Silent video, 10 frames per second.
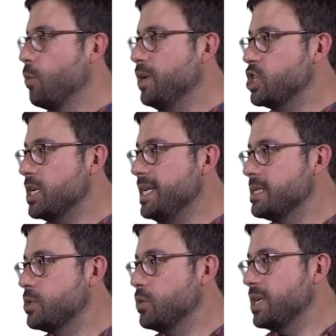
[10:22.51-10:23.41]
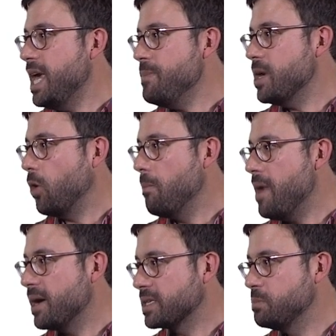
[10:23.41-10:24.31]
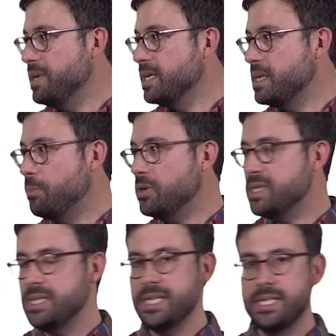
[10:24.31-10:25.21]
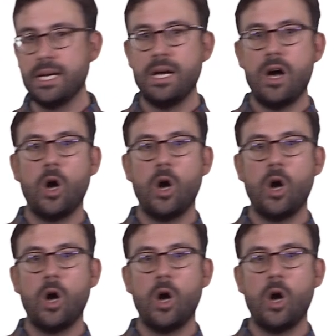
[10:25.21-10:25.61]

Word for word: which leads to chemical marks being deposited